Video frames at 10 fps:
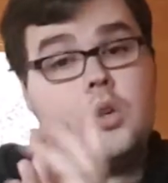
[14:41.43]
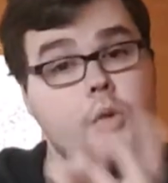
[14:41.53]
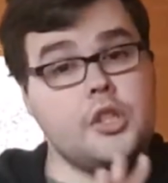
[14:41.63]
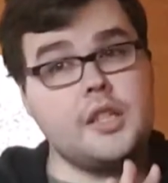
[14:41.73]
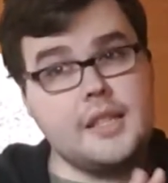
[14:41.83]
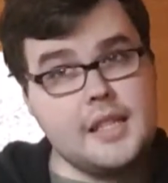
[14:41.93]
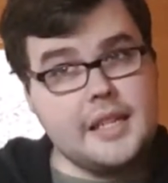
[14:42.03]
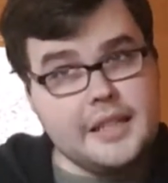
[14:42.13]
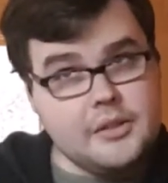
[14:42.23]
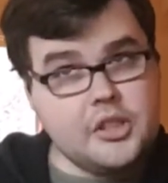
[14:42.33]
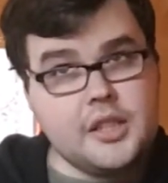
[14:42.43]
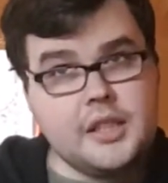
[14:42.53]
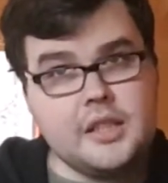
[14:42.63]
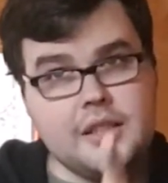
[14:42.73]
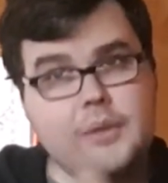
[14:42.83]
which is
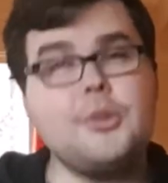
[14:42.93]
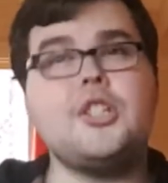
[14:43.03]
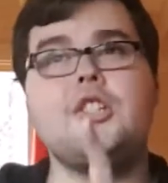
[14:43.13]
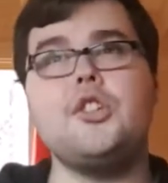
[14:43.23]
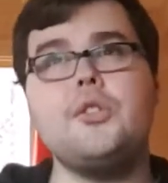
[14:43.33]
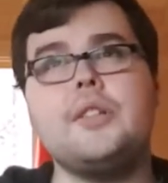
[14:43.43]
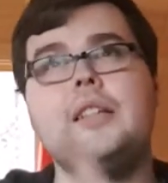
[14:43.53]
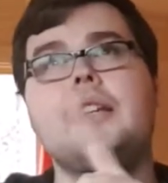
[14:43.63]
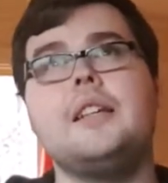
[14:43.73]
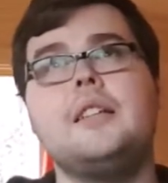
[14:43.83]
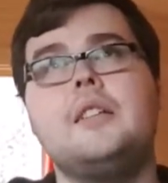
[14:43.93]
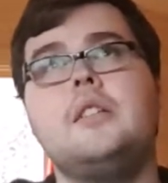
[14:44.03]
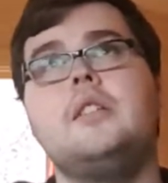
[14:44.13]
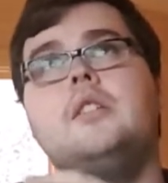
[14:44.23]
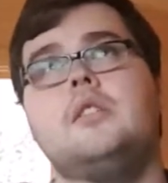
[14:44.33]
using
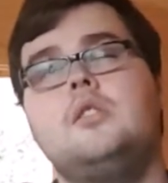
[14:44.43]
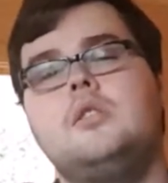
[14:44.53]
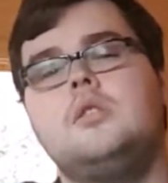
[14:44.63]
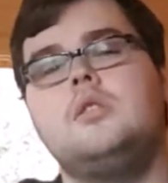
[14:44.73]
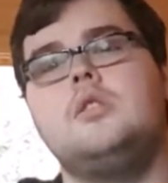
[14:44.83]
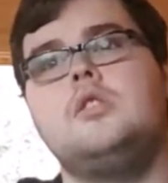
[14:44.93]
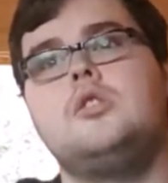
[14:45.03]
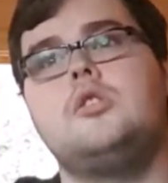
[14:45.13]
in